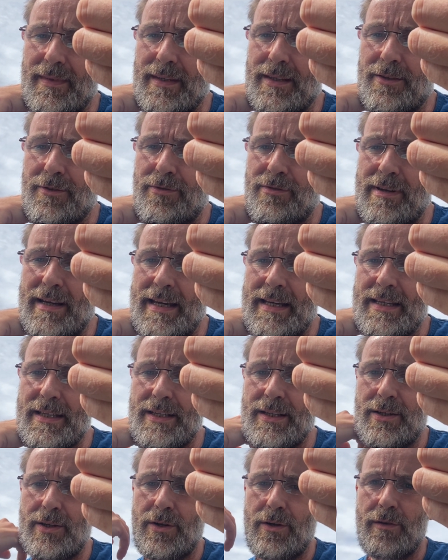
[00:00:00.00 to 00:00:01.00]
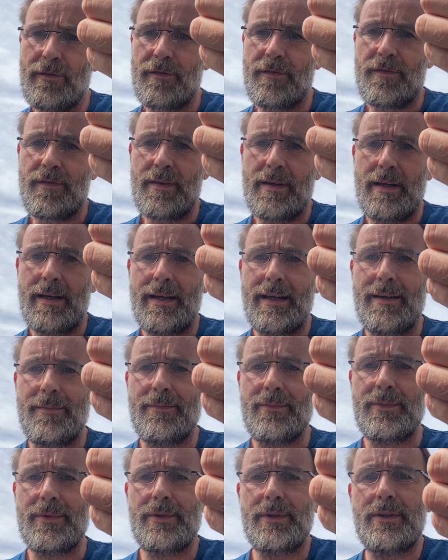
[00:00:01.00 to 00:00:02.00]
creator of,
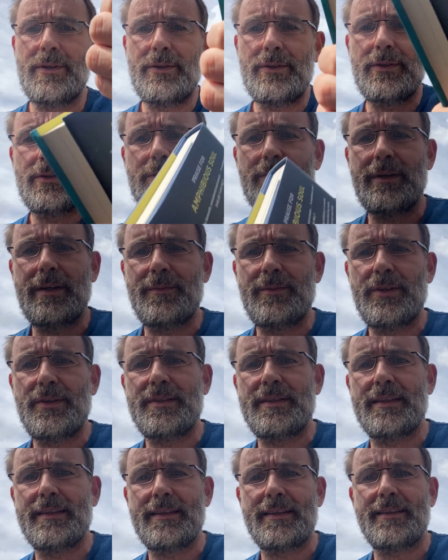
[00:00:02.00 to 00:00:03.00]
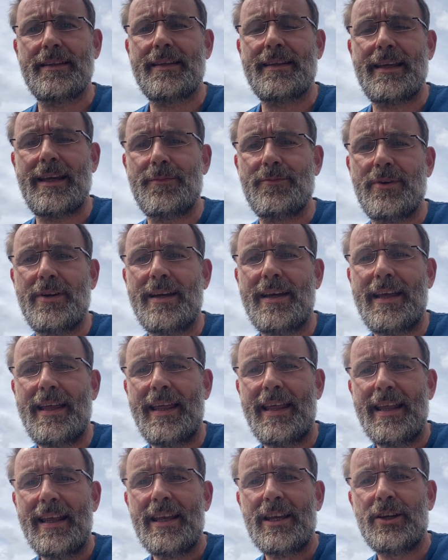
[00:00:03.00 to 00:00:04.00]
I'm losing the camera,
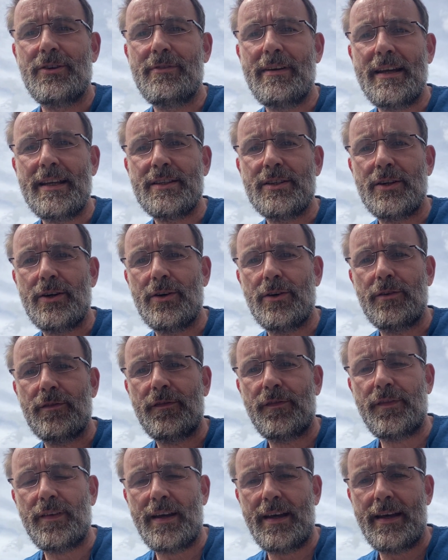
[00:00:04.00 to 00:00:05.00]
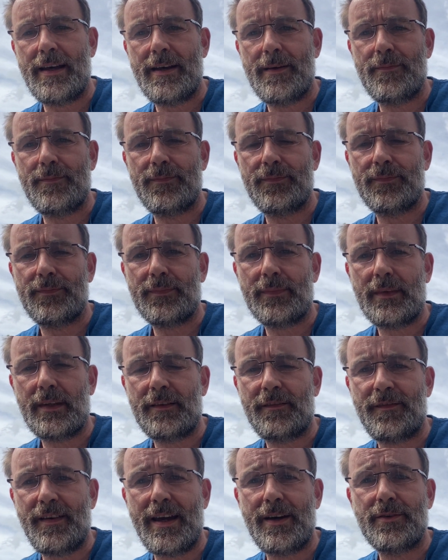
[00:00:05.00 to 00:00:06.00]
creator of,
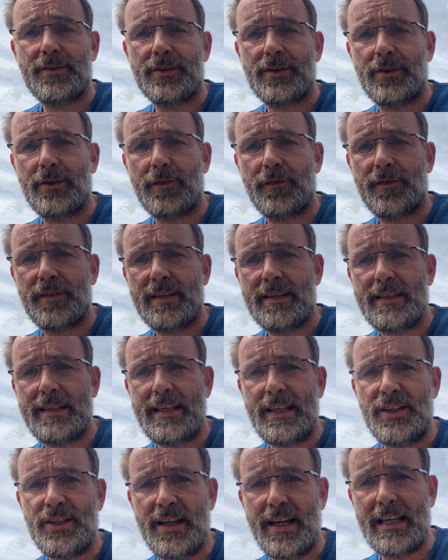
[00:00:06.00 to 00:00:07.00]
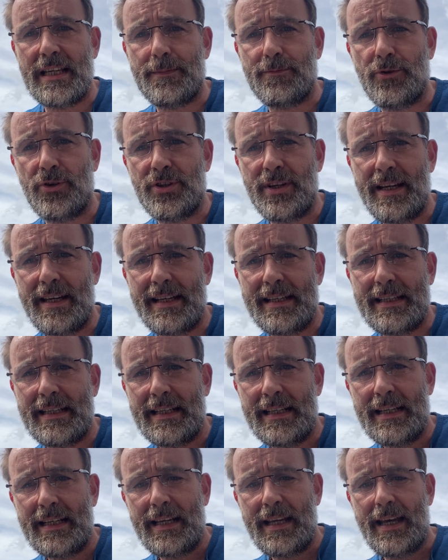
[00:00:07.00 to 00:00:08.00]
founder of the Sea Change Project,
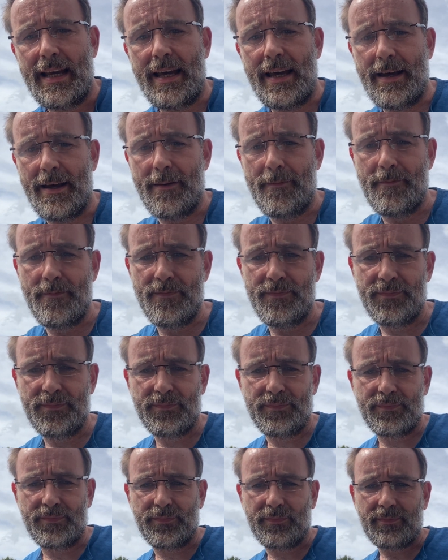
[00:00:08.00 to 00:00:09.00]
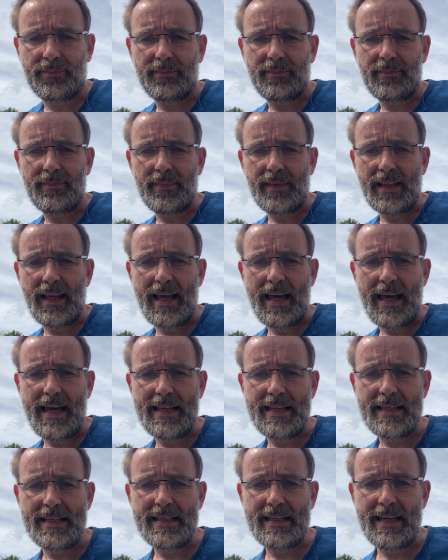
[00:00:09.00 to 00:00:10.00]

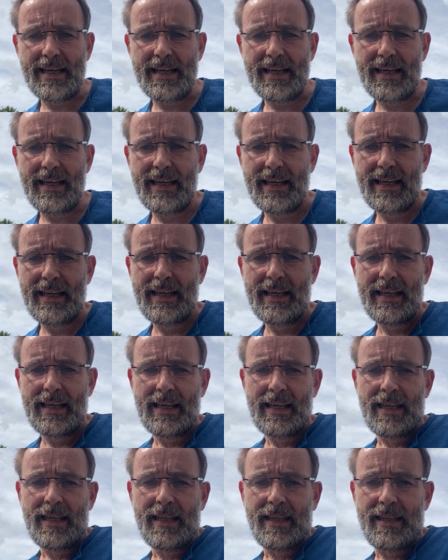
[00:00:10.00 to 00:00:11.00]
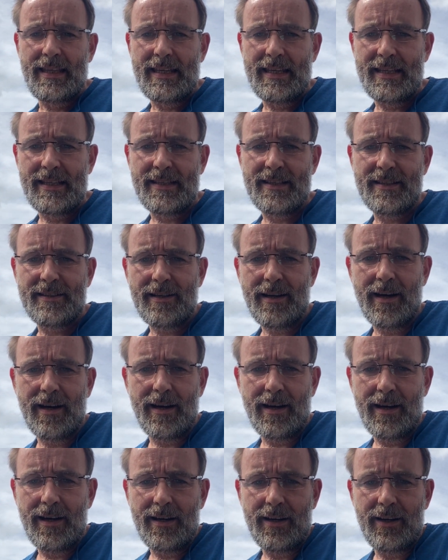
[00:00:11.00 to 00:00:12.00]
and the star